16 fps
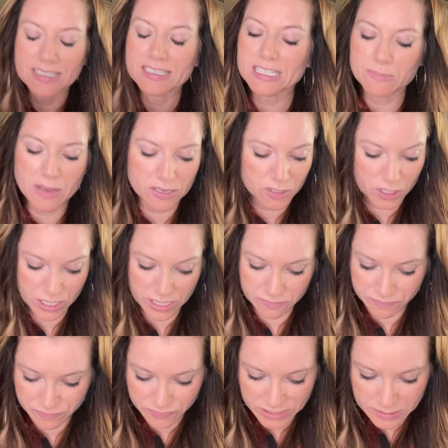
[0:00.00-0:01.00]
Smells good.
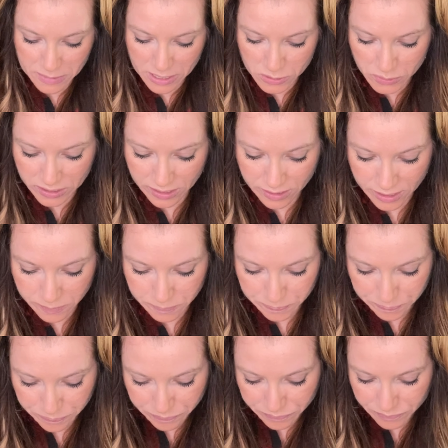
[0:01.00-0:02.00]
Smells really good.
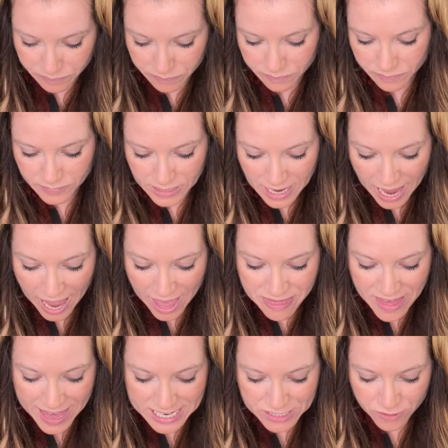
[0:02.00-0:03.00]
And
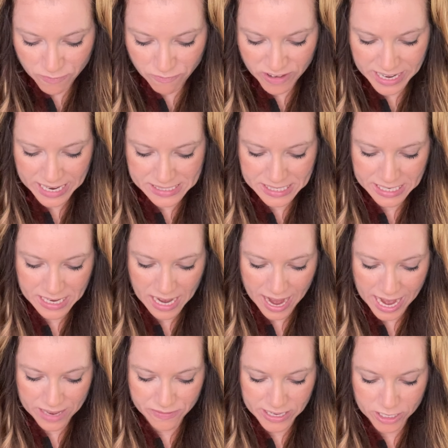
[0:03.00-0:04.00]
that is from Vanessa and
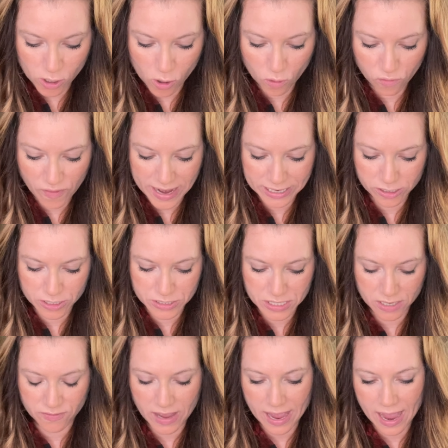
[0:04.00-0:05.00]
Ivy, co-founders
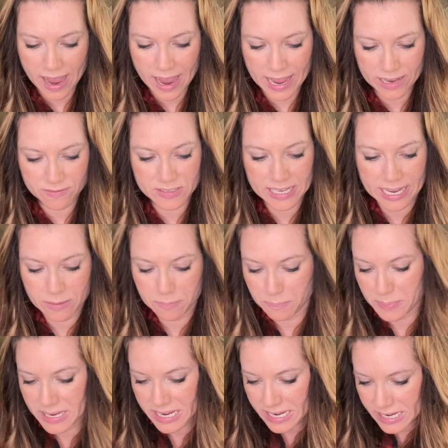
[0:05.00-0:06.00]
of Ives and
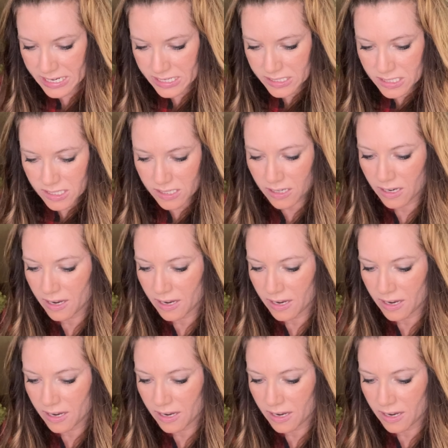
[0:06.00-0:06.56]
Bees.